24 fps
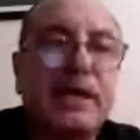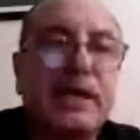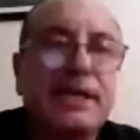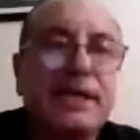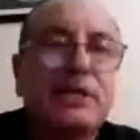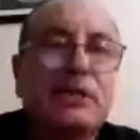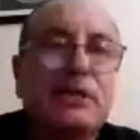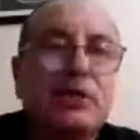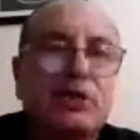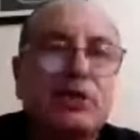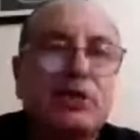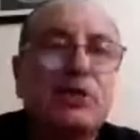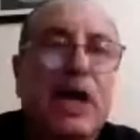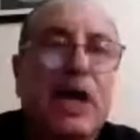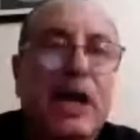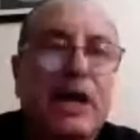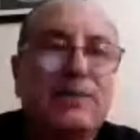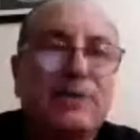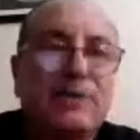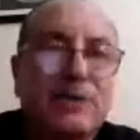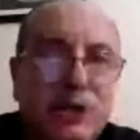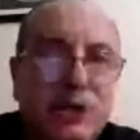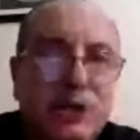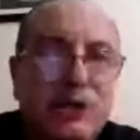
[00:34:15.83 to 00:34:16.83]
I need to
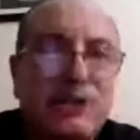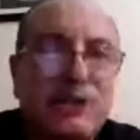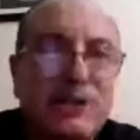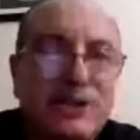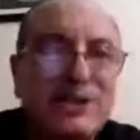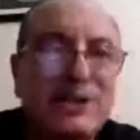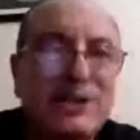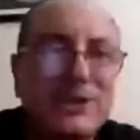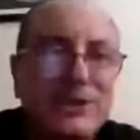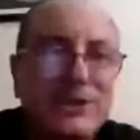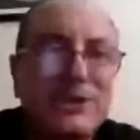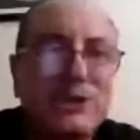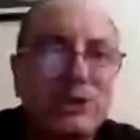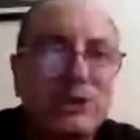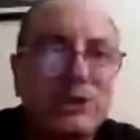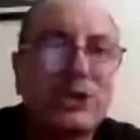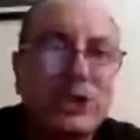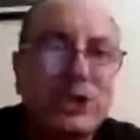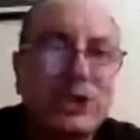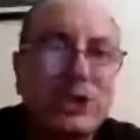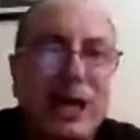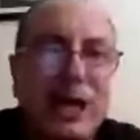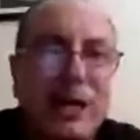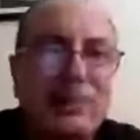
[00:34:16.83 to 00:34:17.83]
have
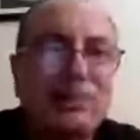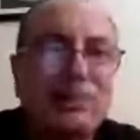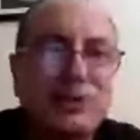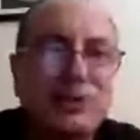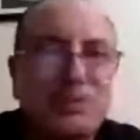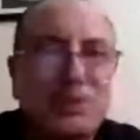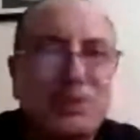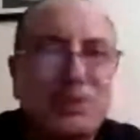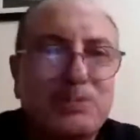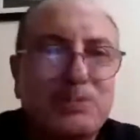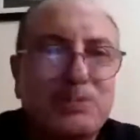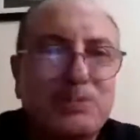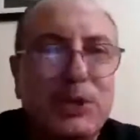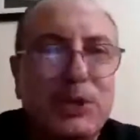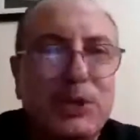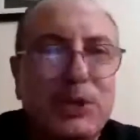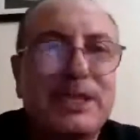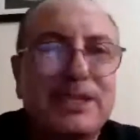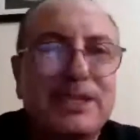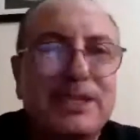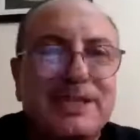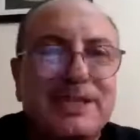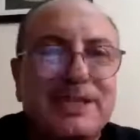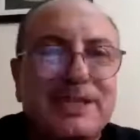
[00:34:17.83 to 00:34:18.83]
checkups
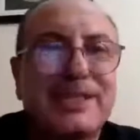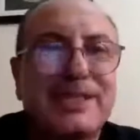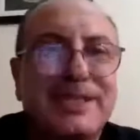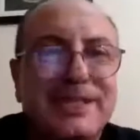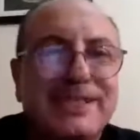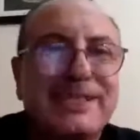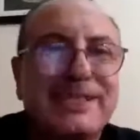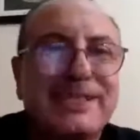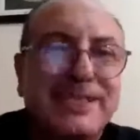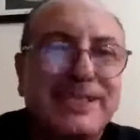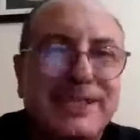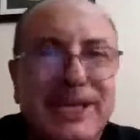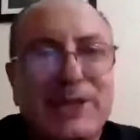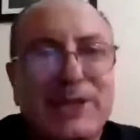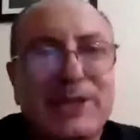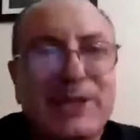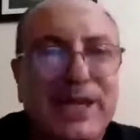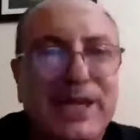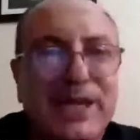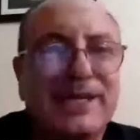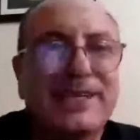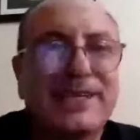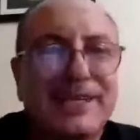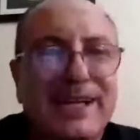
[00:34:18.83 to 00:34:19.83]
between here and
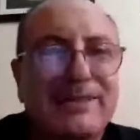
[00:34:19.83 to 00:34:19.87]
then.